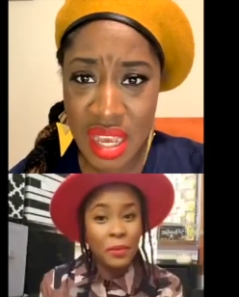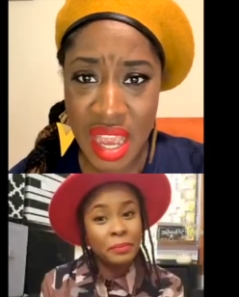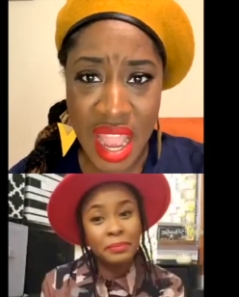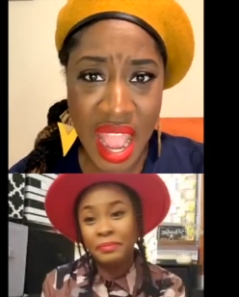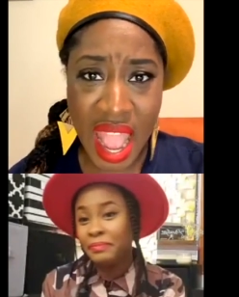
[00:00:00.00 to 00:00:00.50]

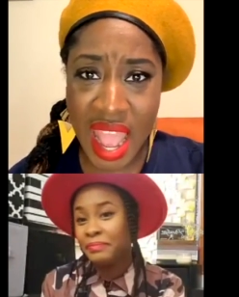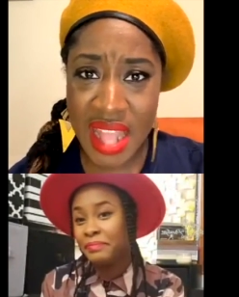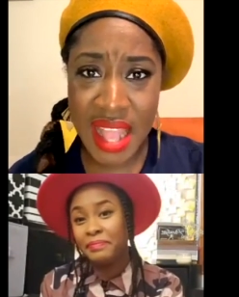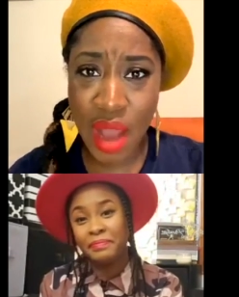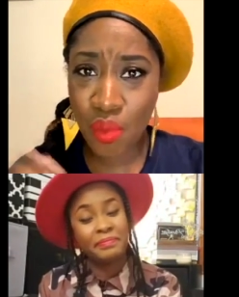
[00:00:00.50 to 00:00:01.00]
Speaker 1: And
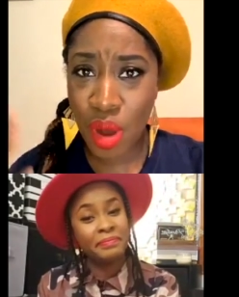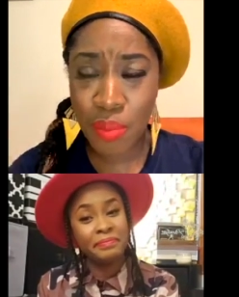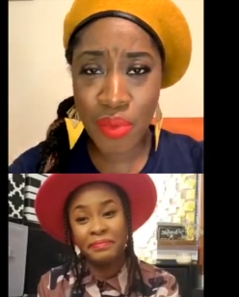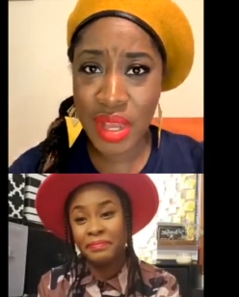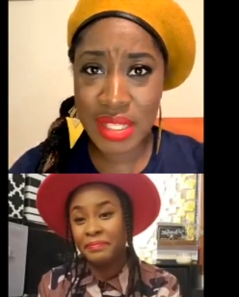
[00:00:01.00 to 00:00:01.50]
at what
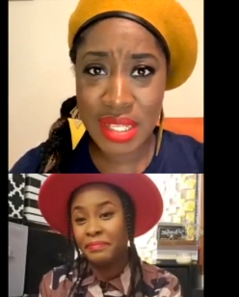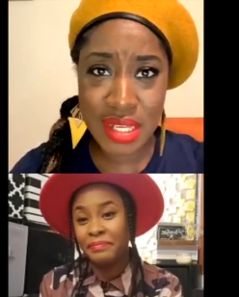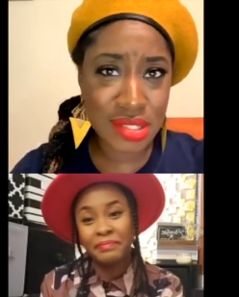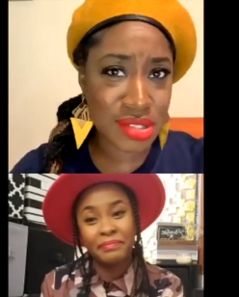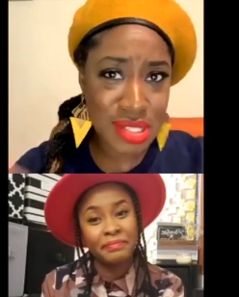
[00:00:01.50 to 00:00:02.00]
point did it
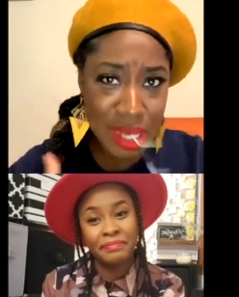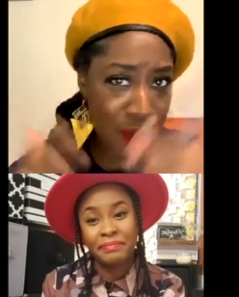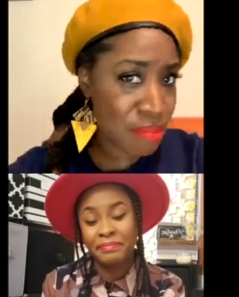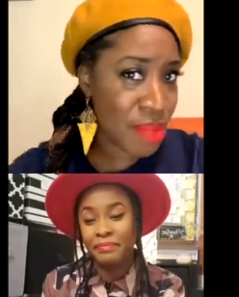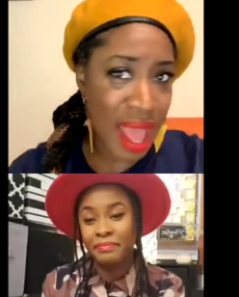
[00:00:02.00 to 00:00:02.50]
just come
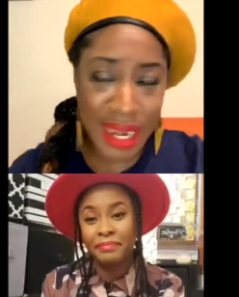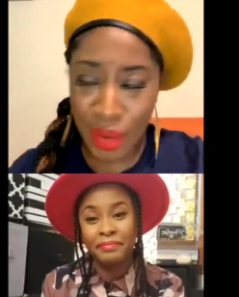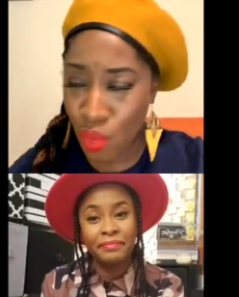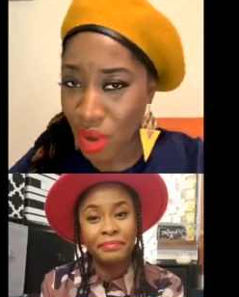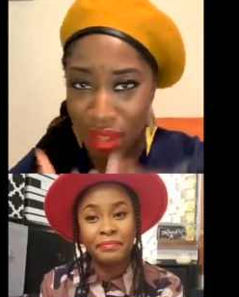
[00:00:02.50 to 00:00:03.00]
back? Like
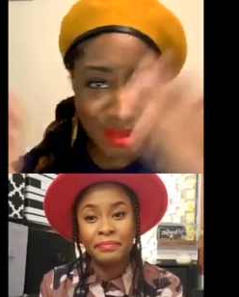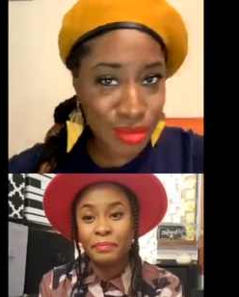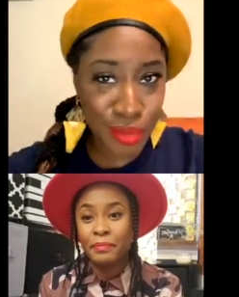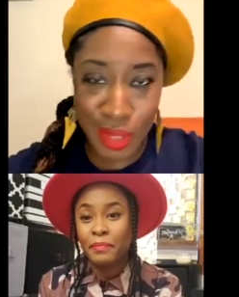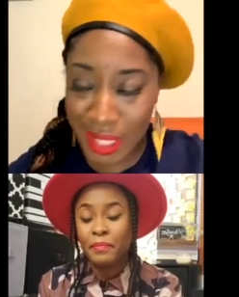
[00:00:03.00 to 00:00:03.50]
what
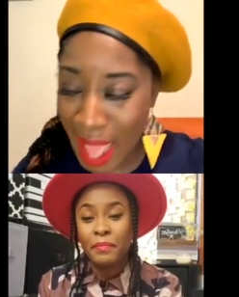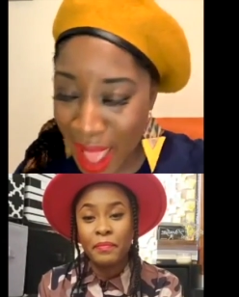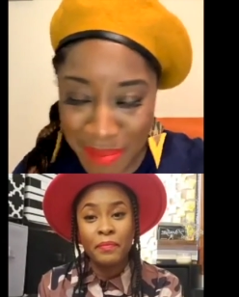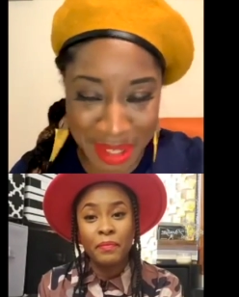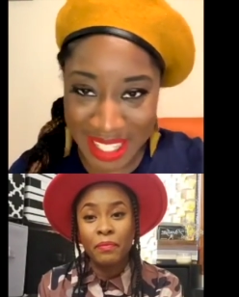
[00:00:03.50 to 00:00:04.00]
what
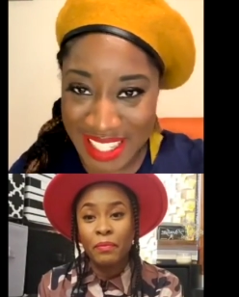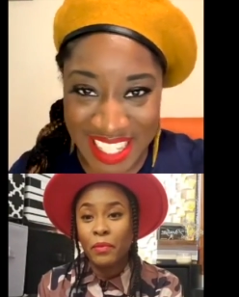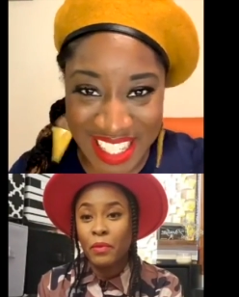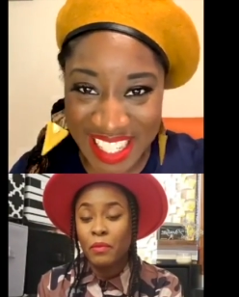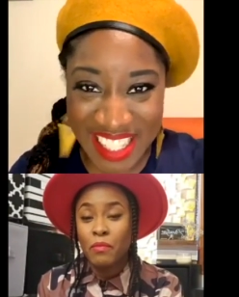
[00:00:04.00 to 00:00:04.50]
happened?
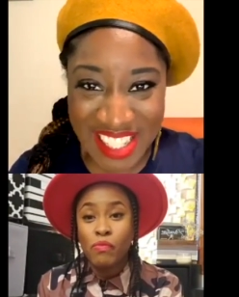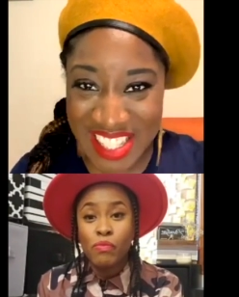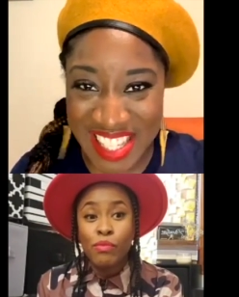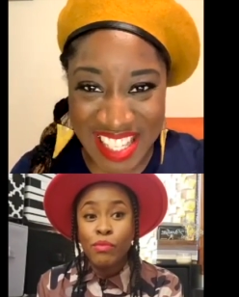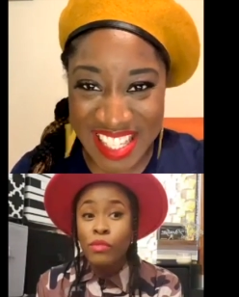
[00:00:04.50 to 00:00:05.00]
It
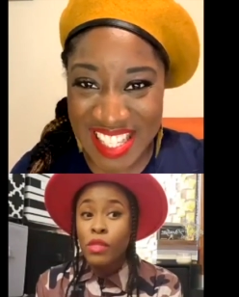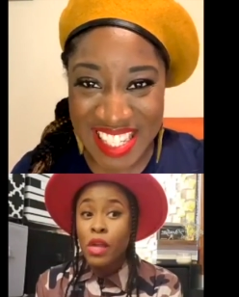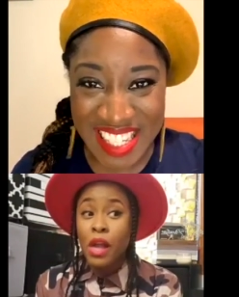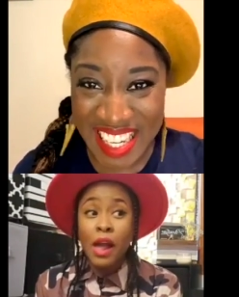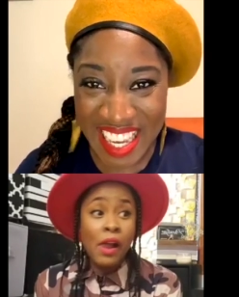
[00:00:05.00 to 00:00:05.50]
just
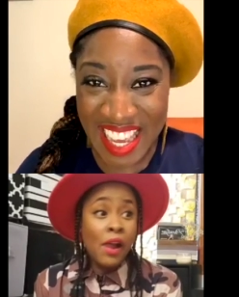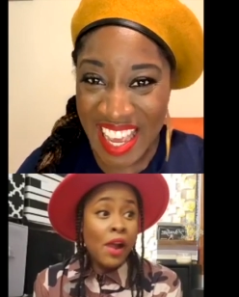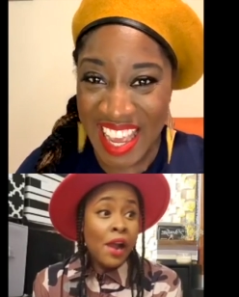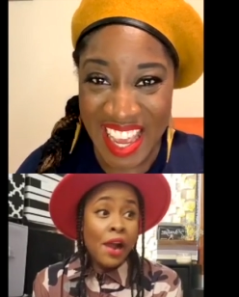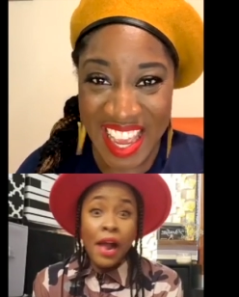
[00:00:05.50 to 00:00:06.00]

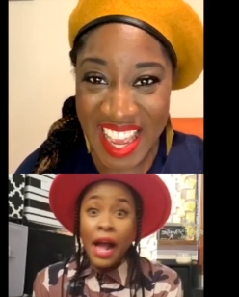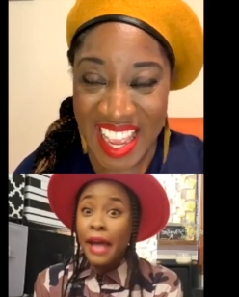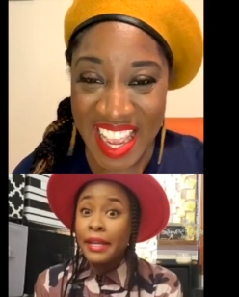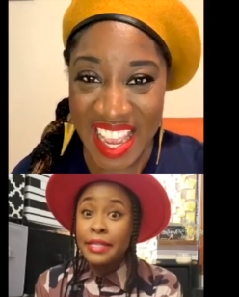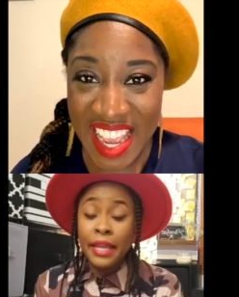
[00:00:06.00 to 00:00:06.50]

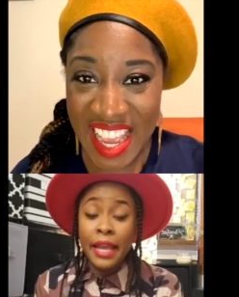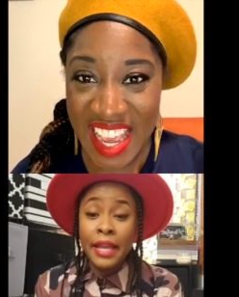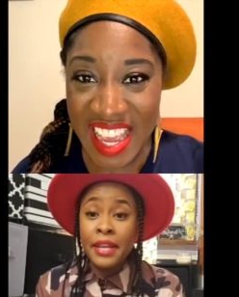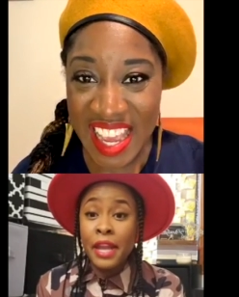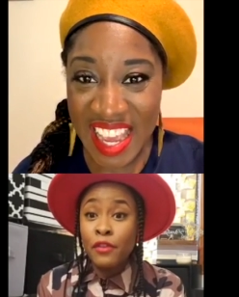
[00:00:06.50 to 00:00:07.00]
Speaker 2: honestly, it
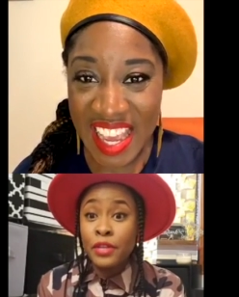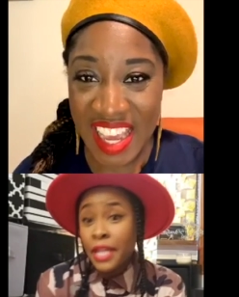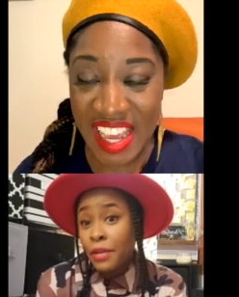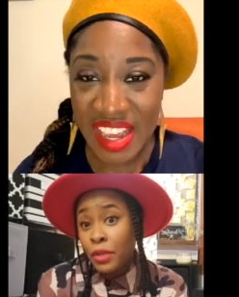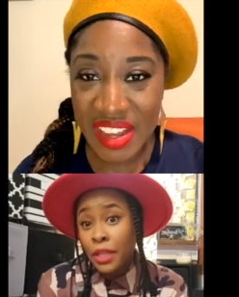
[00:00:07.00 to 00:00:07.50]
never did
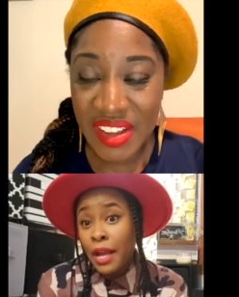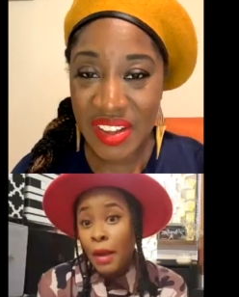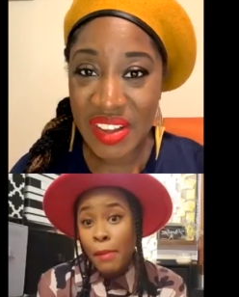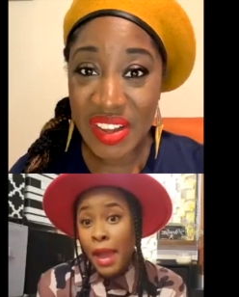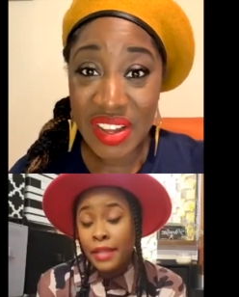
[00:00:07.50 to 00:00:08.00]
really come
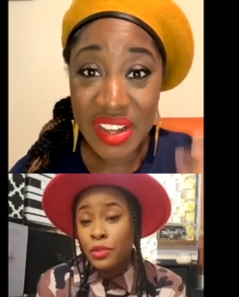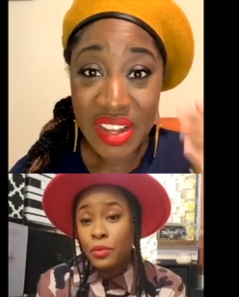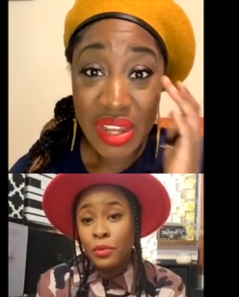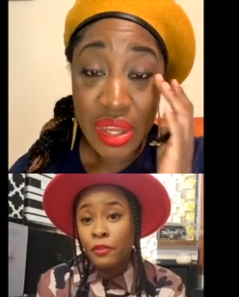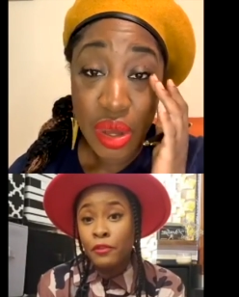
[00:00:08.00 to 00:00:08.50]
back to
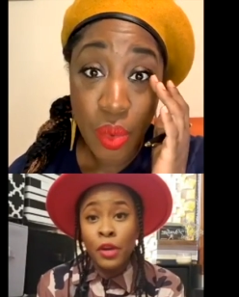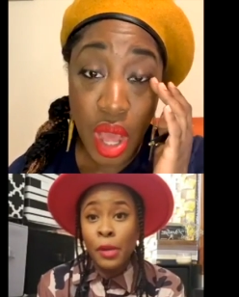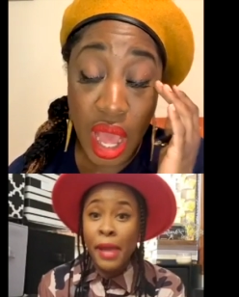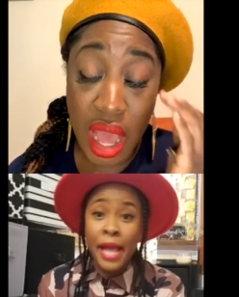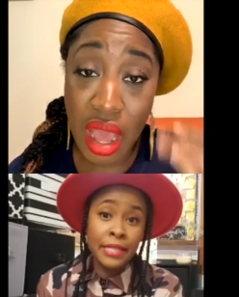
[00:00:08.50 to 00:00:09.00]
the full
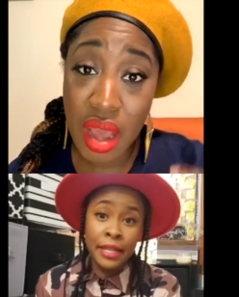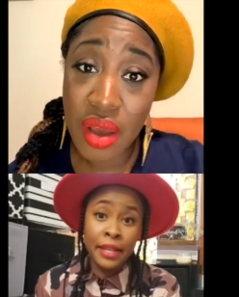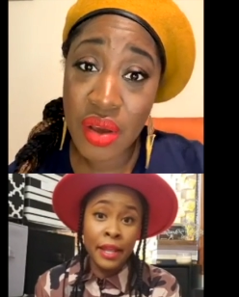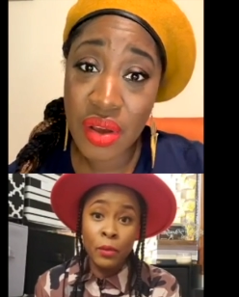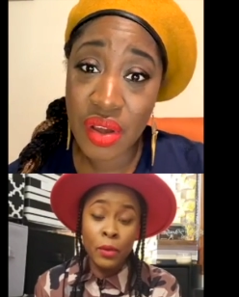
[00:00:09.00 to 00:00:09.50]
capacity
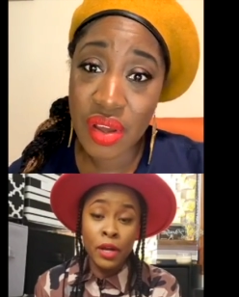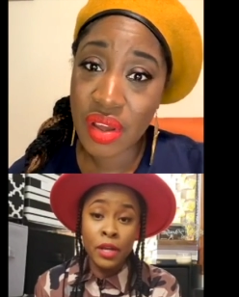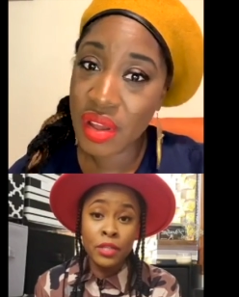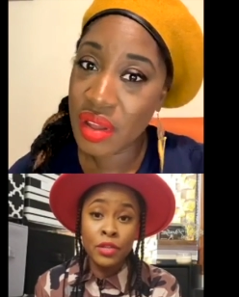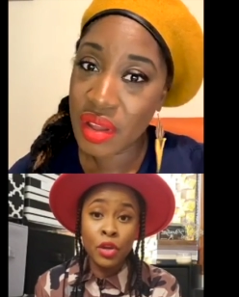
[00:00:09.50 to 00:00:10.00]
that was.
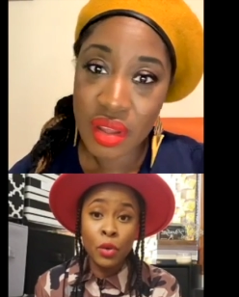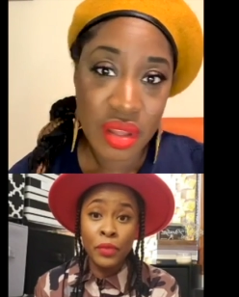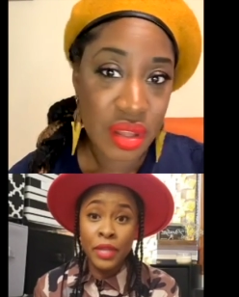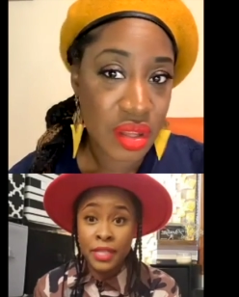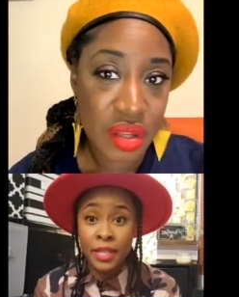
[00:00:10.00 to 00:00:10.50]
You know,
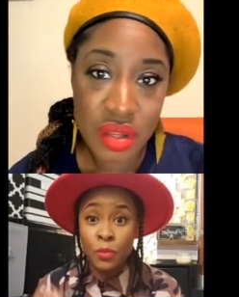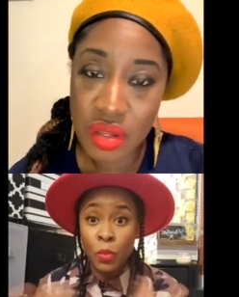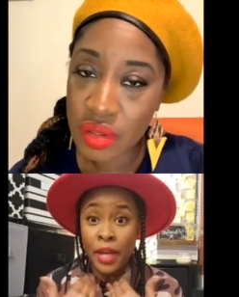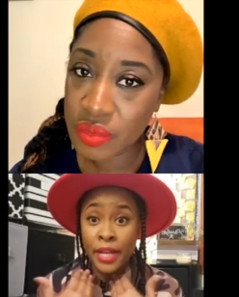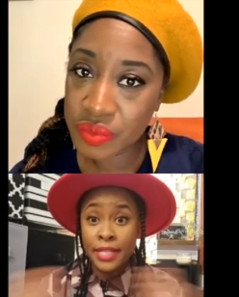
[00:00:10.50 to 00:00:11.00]
this is what
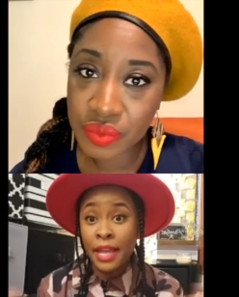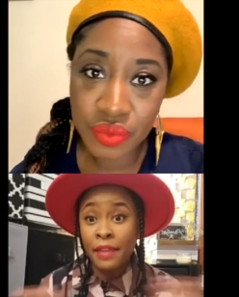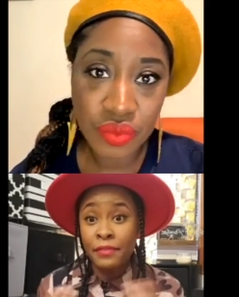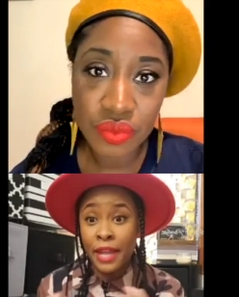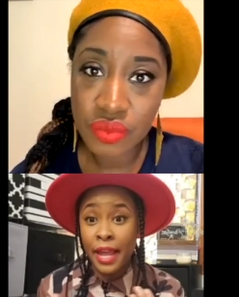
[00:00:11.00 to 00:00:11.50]
is left
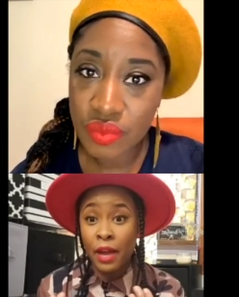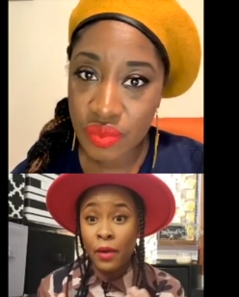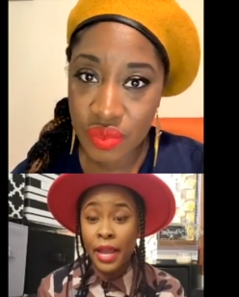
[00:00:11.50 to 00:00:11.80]
now. And